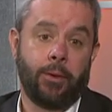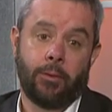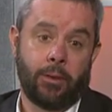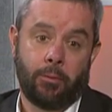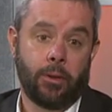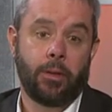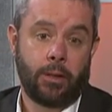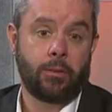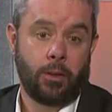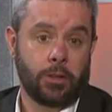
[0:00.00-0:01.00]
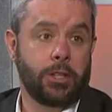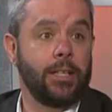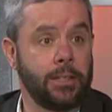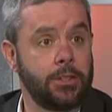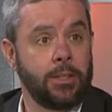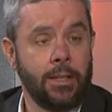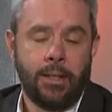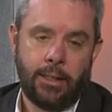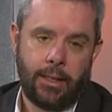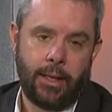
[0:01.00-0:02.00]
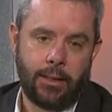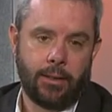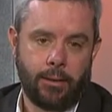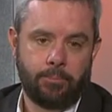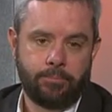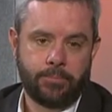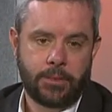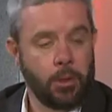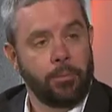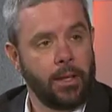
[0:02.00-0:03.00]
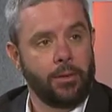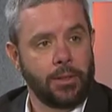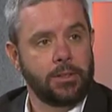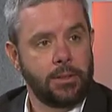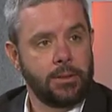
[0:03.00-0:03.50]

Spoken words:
and it really hurts kids. So anyways.